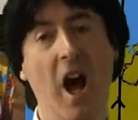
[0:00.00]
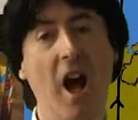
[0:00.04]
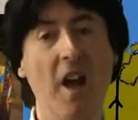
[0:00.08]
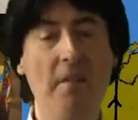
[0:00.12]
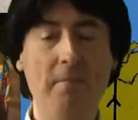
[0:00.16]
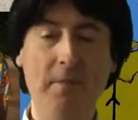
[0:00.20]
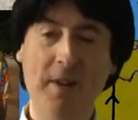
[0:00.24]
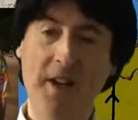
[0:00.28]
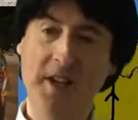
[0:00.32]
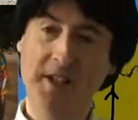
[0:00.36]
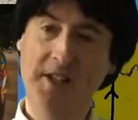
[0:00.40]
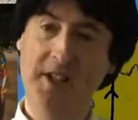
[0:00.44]

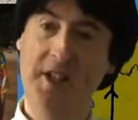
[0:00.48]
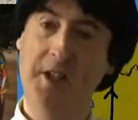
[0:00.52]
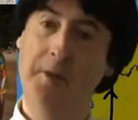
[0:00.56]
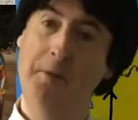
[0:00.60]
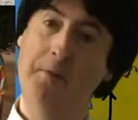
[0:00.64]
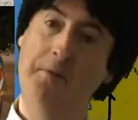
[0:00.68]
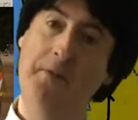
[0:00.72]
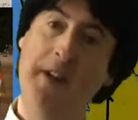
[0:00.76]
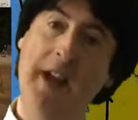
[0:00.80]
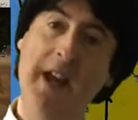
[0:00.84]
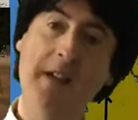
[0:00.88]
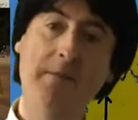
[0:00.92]
I've been asked to
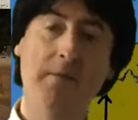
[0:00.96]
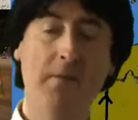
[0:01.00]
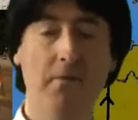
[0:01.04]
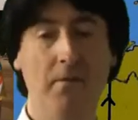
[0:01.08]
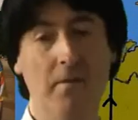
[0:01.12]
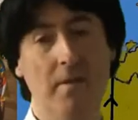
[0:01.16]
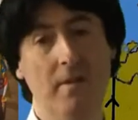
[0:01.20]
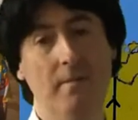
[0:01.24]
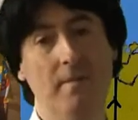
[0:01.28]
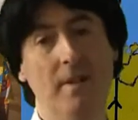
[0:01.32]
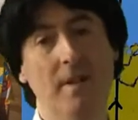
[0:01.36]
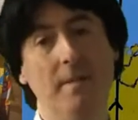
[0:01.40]
do a favour
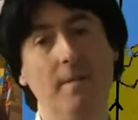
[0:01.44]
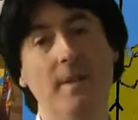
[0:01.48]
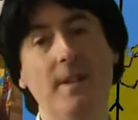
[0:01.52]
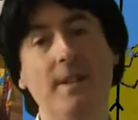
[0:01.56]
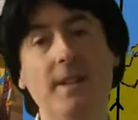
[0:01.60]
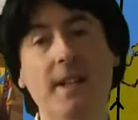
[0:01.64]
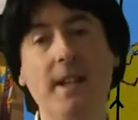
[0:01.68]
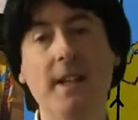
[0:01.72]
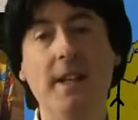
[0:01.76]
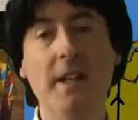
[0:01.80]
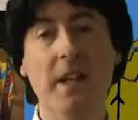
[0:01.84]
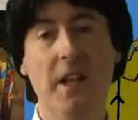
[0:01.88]
for the
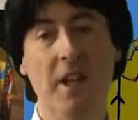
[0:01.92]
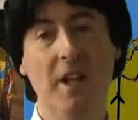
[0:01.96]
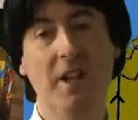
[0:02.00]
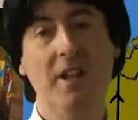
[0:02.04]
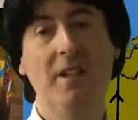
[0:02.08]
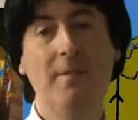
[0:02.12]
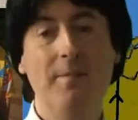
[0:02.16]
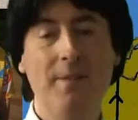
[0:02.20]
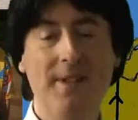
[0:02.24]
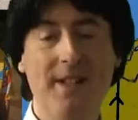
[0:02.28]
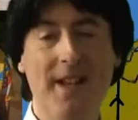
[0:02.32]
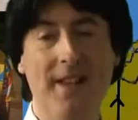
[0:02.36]
BBC
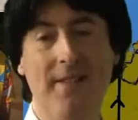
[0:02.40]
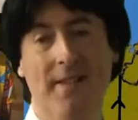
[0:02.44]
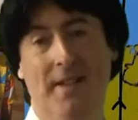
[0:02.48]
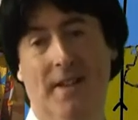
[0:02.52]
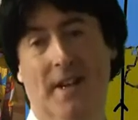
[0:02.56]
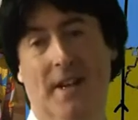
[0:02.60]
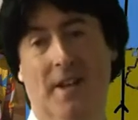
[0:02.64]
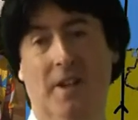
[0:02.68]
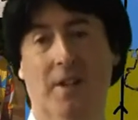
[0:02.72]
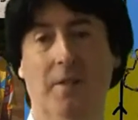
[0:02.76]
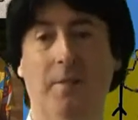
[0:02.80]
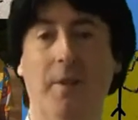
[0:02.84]
to present
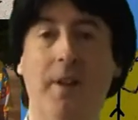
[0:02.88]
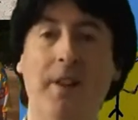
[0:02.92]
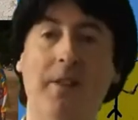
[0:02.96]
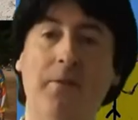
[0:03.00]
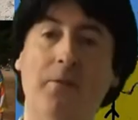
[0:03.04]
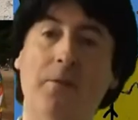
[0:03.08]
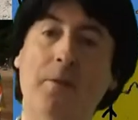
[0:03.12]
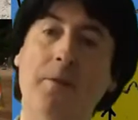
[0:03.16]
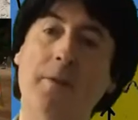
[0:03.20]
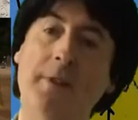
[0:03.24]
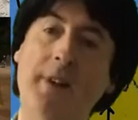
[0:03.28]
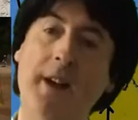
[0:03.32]
the national
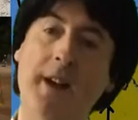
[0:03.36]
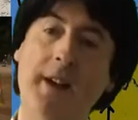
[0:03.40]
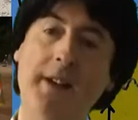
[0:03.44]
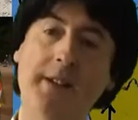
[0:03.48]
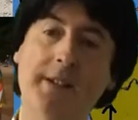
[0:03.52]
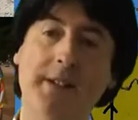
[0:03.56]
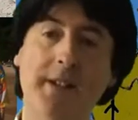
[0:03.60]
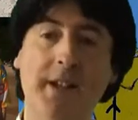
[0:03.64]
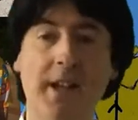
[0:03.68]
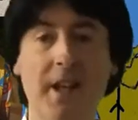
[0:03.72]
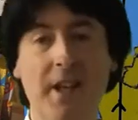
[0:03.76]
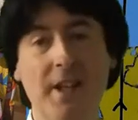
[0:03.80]
weather
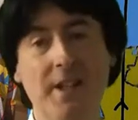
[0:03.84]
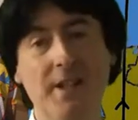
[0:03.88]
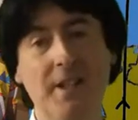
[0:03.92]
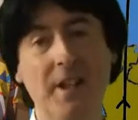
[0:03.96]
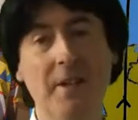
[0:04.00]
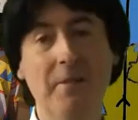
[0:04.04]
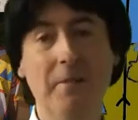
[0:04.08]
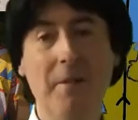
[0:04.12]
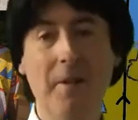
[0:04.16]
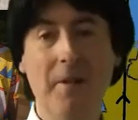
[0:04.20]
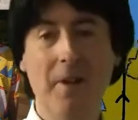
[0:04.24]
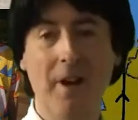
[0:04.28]
forecast.
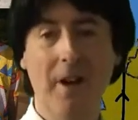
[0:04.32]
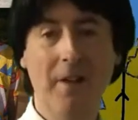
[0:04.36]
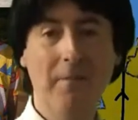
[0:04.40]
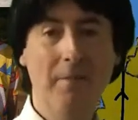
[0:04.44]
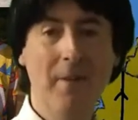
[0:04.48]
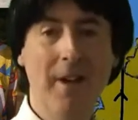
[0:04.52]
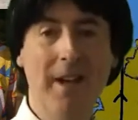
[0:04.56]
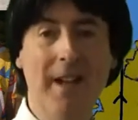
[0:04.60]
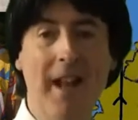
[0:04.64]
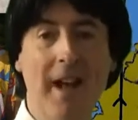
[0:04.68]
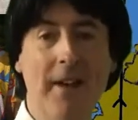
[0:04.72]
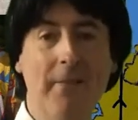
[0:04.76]
So,
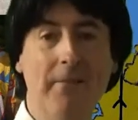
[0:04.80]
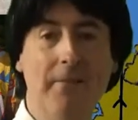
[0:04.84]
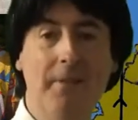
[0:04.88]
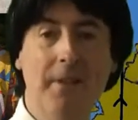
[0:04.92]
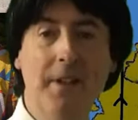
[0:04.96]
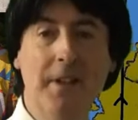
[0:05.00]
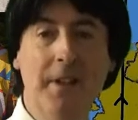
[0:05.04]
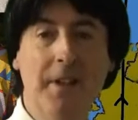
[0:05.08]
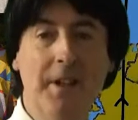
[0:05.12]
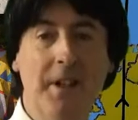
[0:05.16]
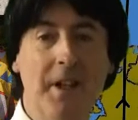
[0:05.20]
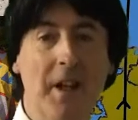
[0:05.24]
on my
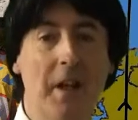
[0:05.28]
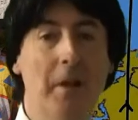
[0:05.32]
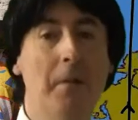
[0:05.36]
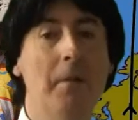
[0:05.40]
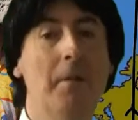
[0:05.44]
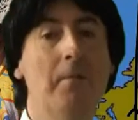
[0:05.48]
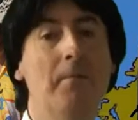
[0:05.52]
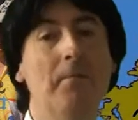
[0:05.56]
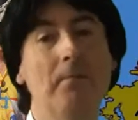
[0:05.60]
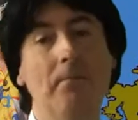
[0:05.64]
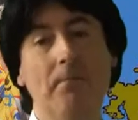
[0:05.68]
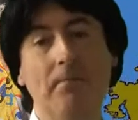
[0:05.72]
left, you
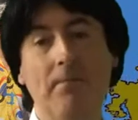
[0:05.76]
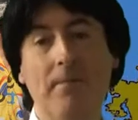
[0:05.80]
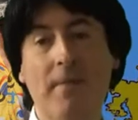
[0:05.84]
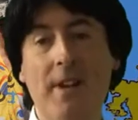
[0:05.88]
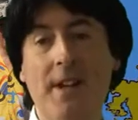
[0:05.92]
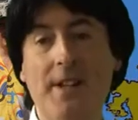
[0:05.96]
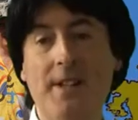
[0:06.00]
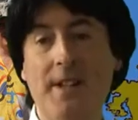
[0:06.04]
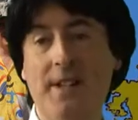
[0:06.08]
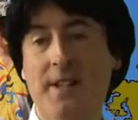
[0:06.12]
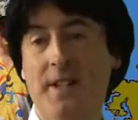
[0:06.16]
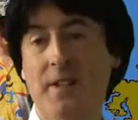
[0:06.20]
know,
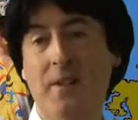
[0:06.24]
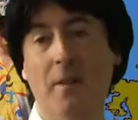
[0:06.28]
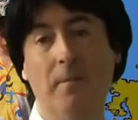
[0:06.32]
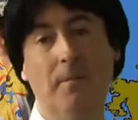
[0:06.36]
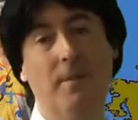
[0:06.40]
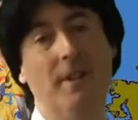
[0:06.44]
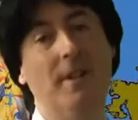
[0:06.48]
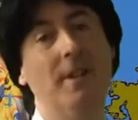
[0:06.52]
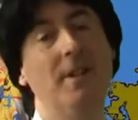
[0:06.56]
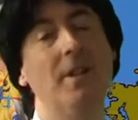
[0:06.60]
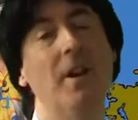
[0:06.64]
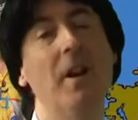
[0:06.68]
is a
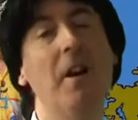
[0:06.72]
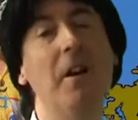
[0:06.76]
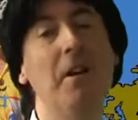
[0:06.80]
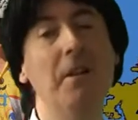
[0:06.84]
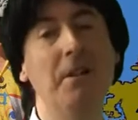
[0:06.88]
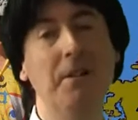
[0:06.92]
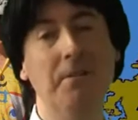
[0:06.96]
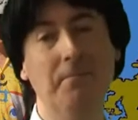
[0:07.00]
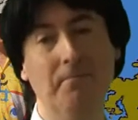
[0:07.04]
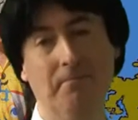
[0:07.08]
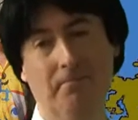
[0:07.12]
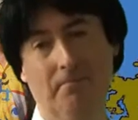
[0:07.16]
synoptic
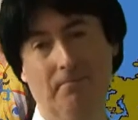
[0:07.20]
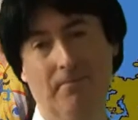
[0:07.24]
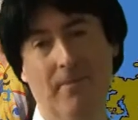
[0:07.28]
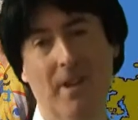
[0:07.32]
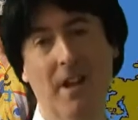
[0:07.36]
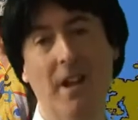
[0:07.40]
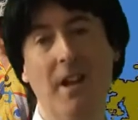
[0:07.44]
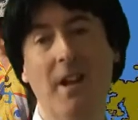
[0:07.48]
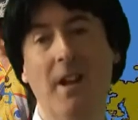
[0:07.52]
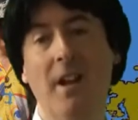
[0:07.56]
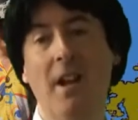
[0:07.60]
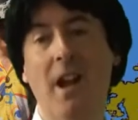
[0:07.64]
chart.
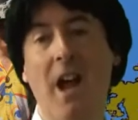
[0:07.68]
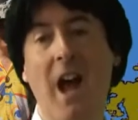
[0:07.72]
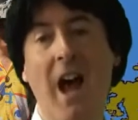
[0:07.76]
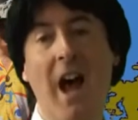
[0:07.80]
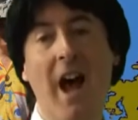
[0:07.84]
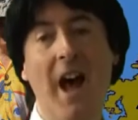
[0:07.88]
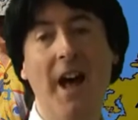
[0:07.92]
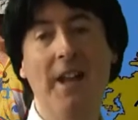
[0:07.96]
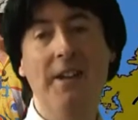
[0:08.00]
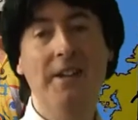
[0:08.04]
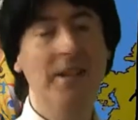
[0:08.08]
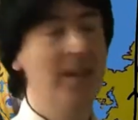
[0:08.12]

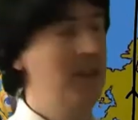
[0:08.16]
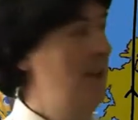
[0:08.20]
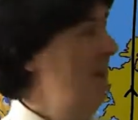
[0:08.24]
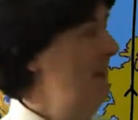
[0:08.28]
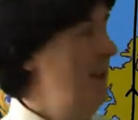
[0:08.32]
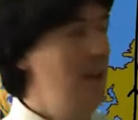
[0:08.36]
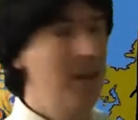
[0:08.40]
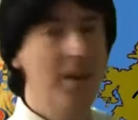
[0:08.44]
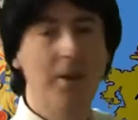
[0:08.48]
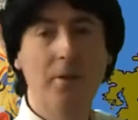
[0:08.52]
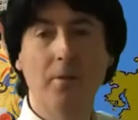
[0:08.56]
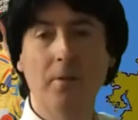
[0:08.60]
And
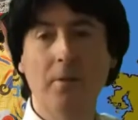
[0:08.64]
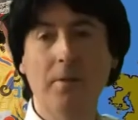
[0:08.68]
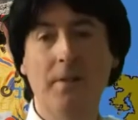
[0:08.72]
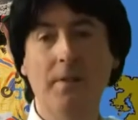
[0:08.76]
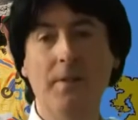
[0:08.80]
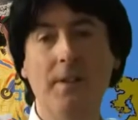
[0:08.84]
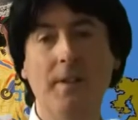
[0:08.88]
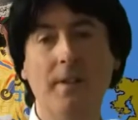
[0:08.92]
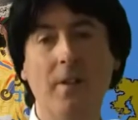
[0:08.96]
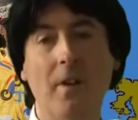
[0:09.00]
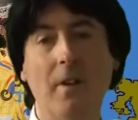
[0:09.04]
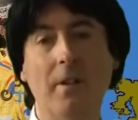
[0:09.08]
in the
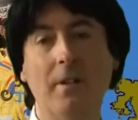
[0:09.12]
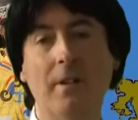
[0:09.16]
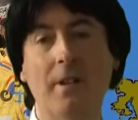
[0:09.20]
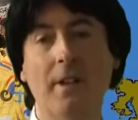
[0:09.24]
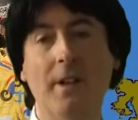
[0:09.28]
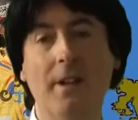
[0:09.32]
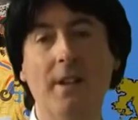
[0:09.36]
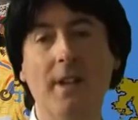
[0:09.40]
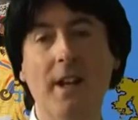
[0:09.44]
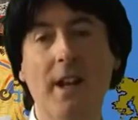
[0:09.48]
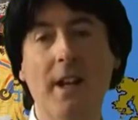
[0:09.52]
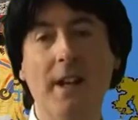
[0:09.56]
north of
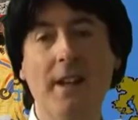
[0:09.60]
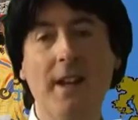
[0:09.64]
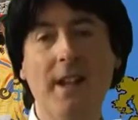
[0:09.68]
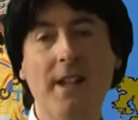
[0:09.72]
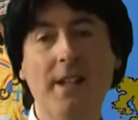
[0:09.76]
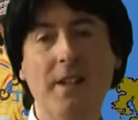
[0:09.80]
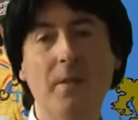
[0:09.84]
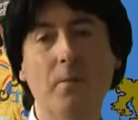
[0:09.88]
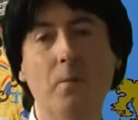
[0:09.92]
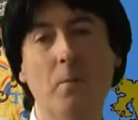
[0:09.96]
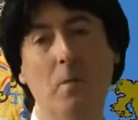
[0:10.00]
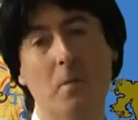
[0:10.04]
Scotland,
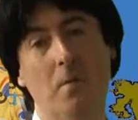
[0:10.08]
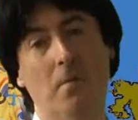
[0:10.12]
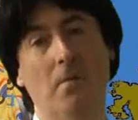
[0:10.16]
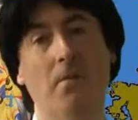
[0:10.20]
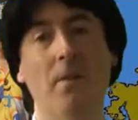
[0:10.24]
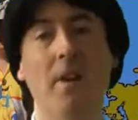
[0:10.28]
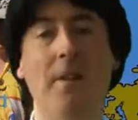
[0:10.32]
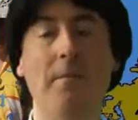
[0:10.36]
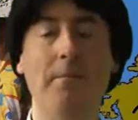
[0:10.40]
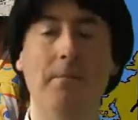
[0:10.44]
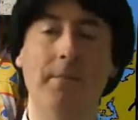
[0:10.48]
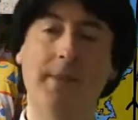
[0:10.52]
there's a warm
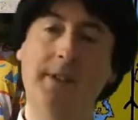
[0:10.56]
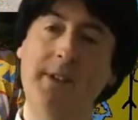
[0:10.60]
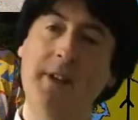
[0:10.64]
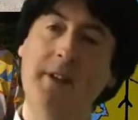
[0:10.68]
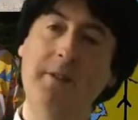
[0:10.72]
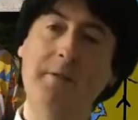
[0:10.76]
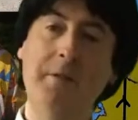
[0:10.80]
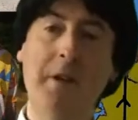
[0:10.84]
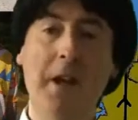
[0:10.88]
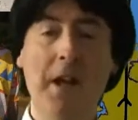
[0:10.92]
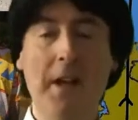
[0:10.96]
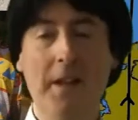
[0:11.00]
front,
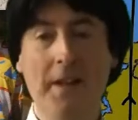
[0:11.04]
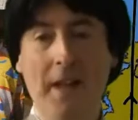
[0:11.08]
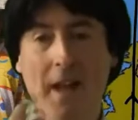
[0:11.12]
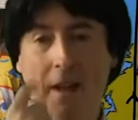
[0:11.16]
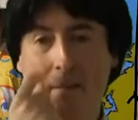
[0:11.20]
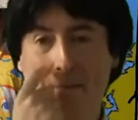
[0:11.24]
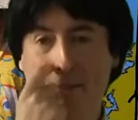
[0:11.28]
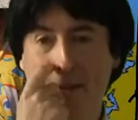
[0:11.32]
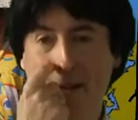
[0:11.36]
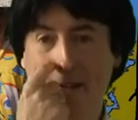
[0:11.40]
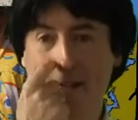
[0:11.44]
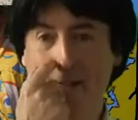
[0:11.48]
so
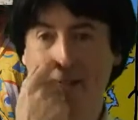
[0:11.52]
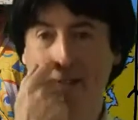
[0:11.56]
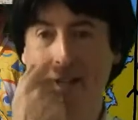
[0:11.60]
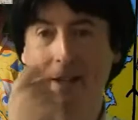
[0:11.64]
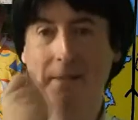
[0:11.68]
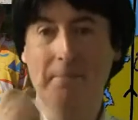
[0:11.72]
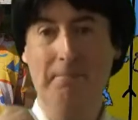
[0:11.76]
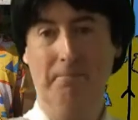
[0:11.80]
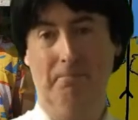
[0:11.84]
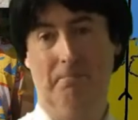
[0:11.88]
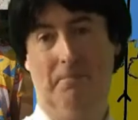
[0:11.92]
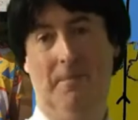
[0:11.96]
that means
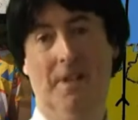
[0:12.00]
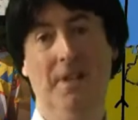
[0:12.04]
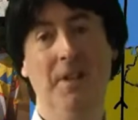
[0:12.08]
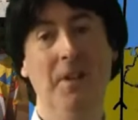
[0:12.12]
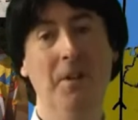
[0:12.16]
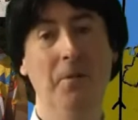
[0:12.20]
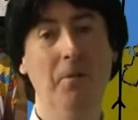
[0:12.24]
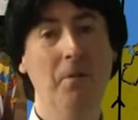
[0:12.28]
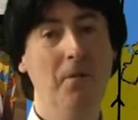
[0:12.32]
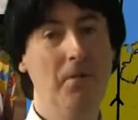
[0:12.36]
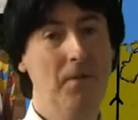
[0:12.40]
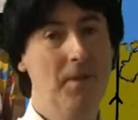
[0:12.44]
that
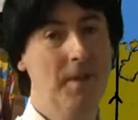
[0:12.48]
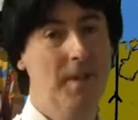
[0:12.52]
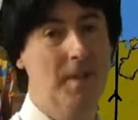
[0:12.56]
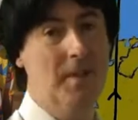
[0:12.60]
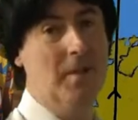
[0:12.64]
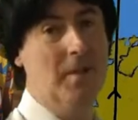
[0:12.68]
in the north of